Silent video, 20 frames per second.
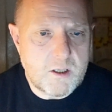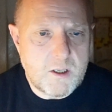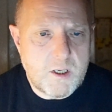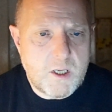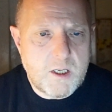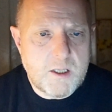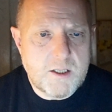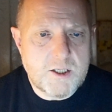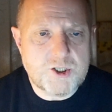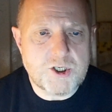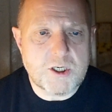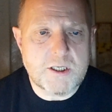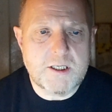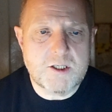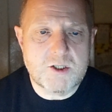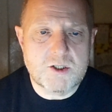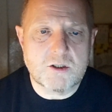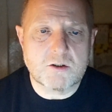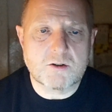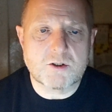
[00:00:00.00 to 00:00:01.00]
The Chinese
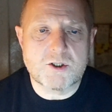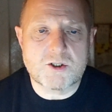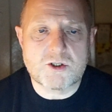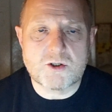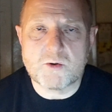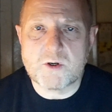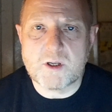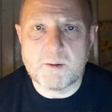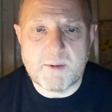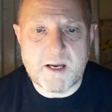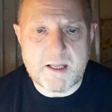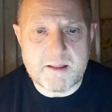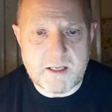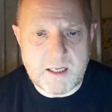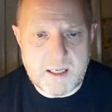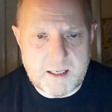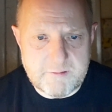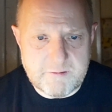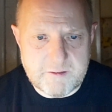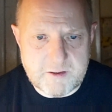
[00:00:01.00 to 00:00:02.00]
doctors talking about the
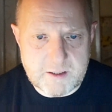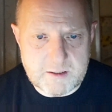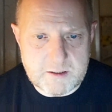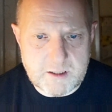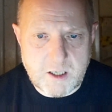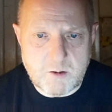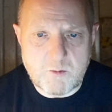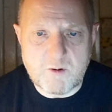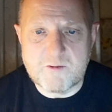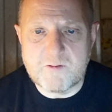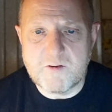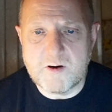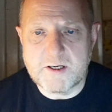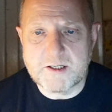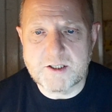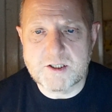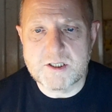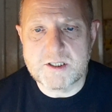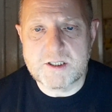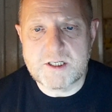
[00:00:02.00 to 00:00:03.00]
liver are referring to
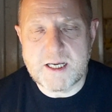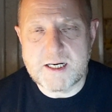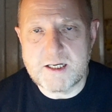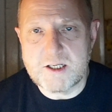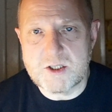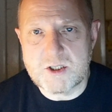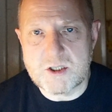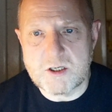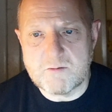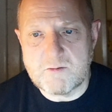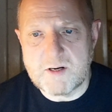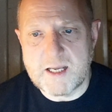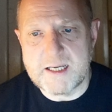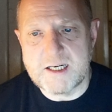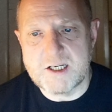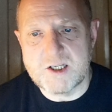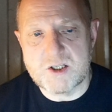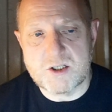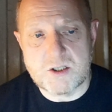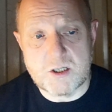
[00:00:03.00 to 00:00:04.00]
the tendency of
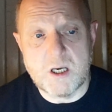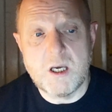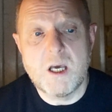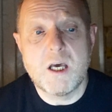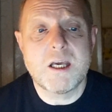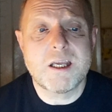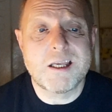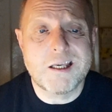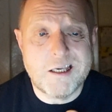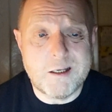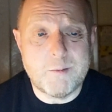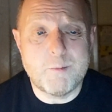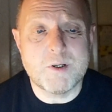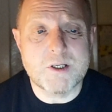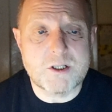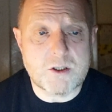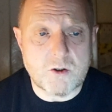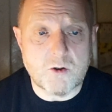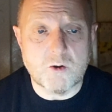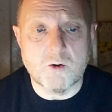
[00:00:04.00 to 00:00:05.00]
ladies to keep it
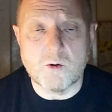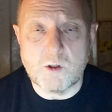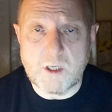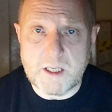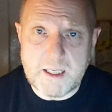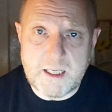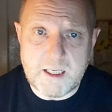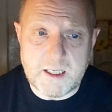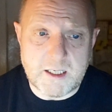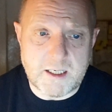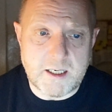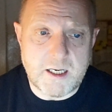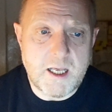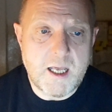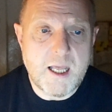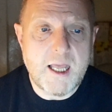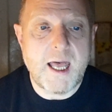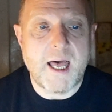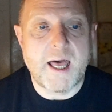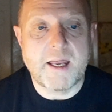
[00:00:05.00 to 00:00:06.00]
all in
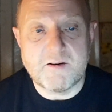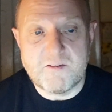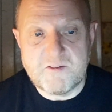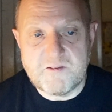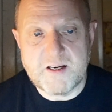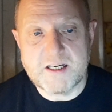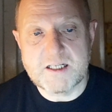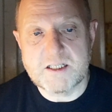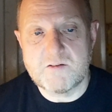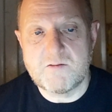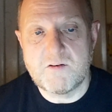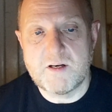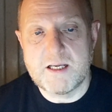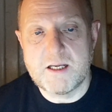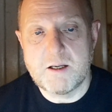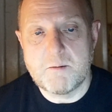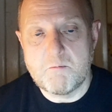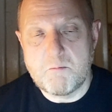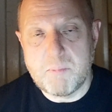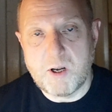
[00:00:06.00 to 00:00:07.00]
and effectively
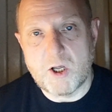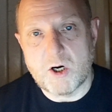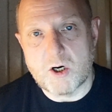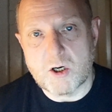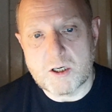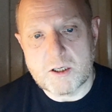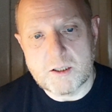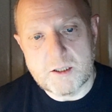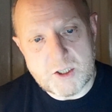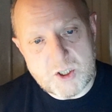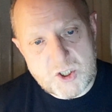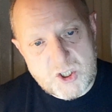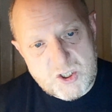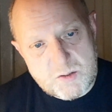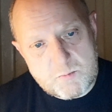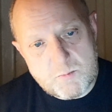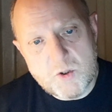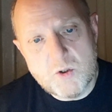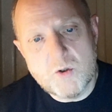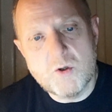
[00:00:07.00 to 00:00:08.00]
block the
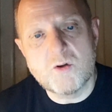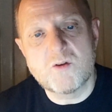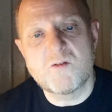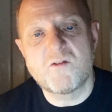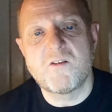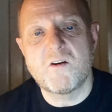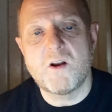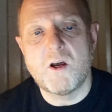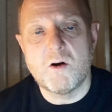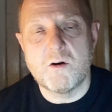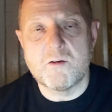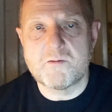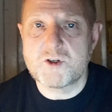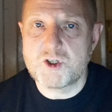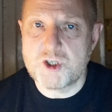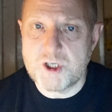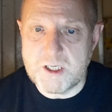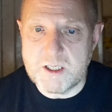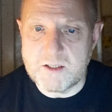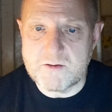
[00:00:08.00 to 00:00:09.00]
smooth flow of
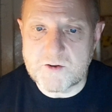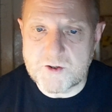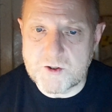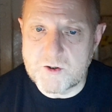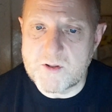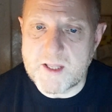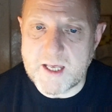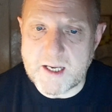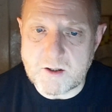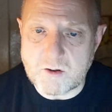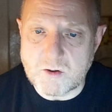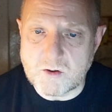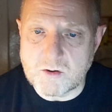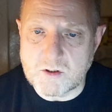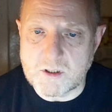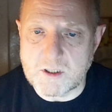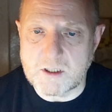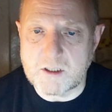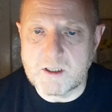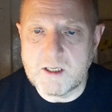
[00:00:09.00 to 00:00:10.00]
qi through that
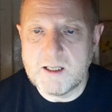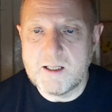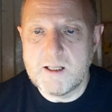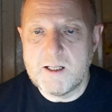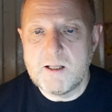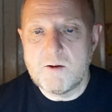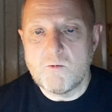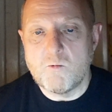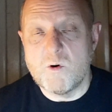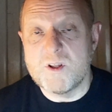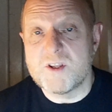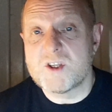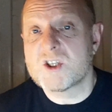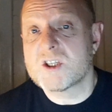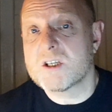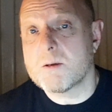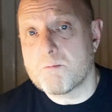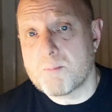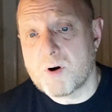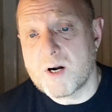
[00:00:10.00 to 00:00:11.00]
organ with
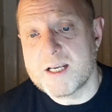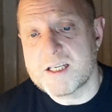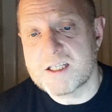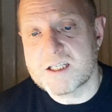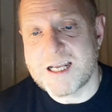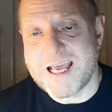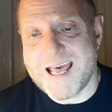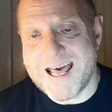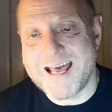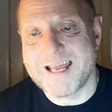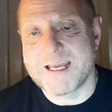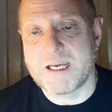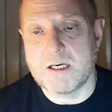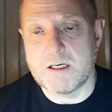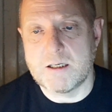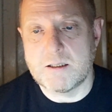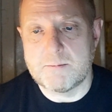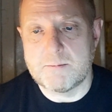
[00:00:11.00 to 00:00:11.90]
suppressed anger.